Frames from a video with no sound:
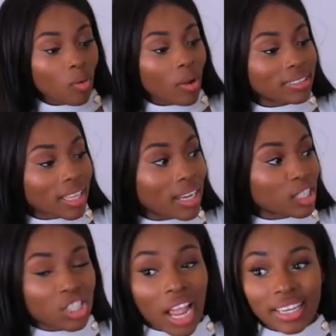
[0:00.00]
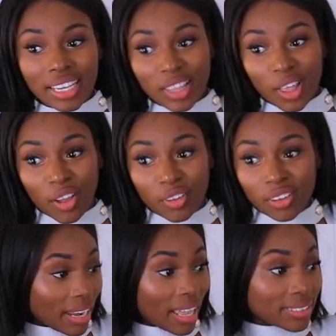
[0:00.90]
Oh, it's kind of shiny though.
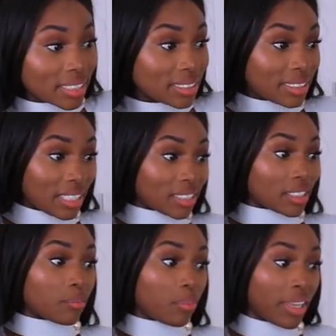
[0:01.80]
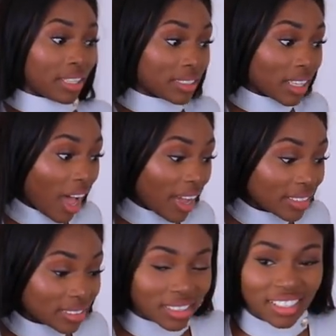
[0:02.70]
And that's a decent piece size,